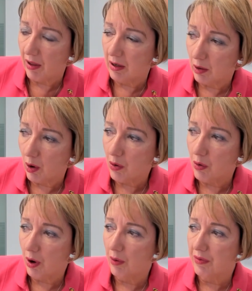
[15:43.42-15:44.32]
other
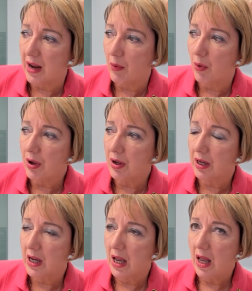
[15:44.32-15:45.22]
local health
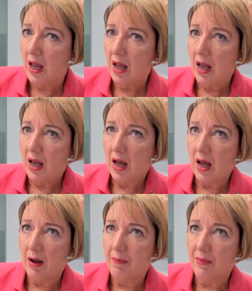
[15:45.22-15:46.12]
network.
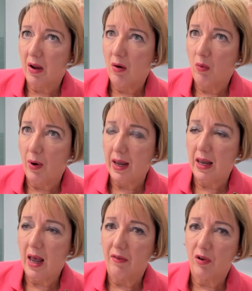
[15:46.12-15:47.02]

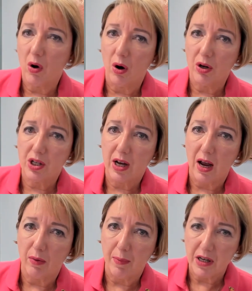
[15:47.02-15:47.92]
We have got
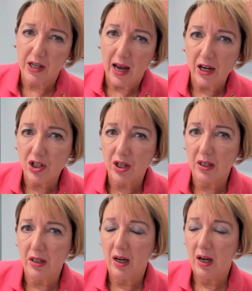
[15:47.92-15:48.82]
a
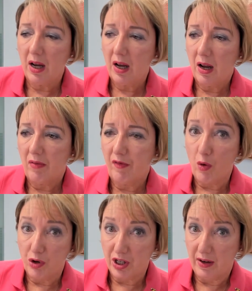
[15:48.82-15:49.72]
reputation
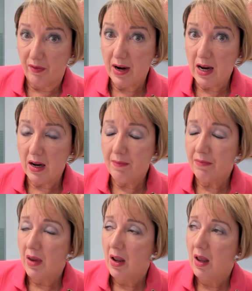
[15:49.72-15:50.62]
for
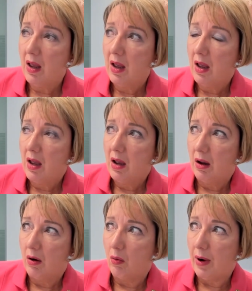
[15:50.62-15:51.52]
delivering.
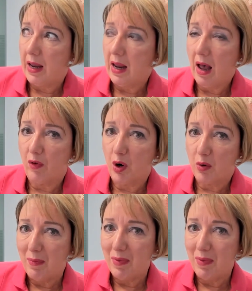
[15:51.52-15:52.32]
We have got a